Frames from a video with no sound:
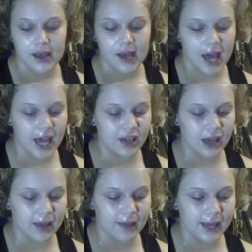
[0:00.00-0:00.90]
I
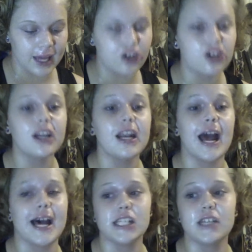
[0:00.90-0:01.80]
couldn't
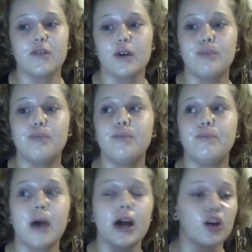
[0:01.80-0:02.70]
ask for
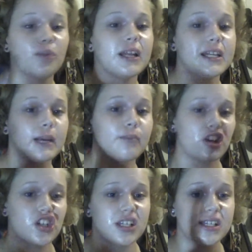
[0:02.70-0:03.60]
better blending
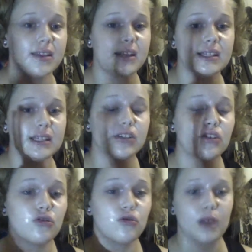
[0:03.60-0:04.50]
brushes than these. These are
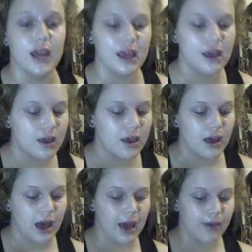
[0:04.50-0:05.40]
great.
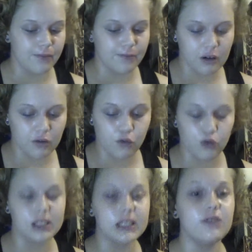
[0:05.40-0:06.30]
I'm
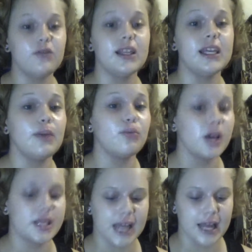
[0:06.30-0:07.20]
really, really
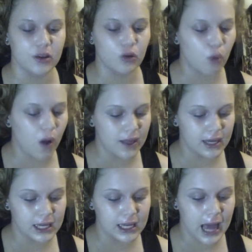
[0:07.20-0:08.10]
impressed at the
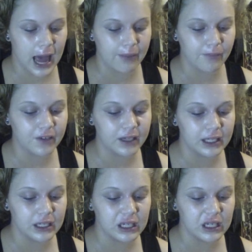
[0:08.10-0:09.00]
quality. I'm
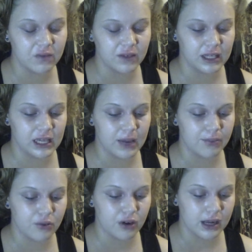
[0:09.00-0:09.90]
really, really
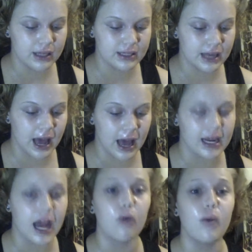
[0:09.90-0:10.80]
impressed at
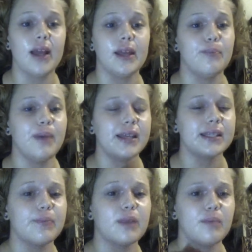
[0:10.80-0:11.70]
how well it picks
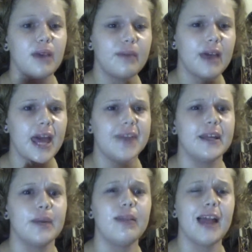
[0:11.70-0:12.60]
the pigment and then
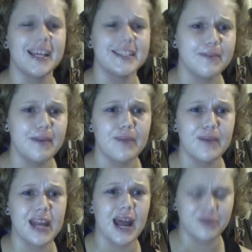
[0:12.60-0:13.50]
applies the
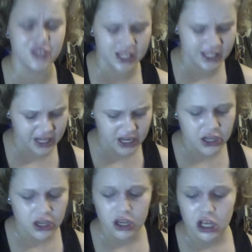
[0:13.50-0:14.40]
pigment. I'm just
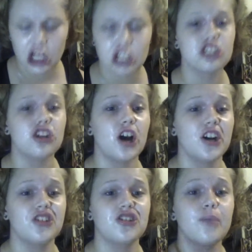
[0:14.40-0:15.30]

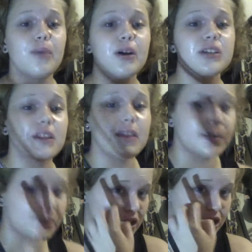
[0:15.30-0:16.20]
astonished. So both of these
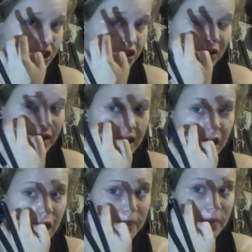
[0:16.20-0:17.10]
brushes are like up